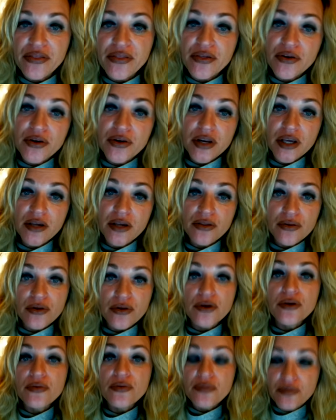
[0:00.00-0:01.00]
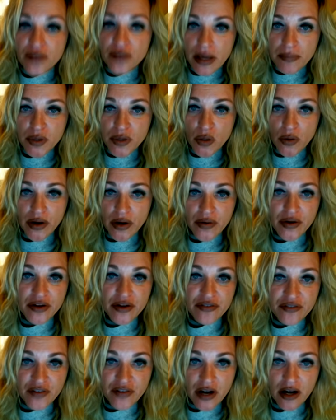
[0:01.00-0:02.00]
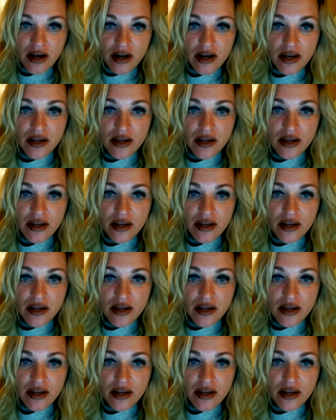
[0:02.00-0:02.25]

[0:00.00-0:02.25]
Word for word: 30 through February 5.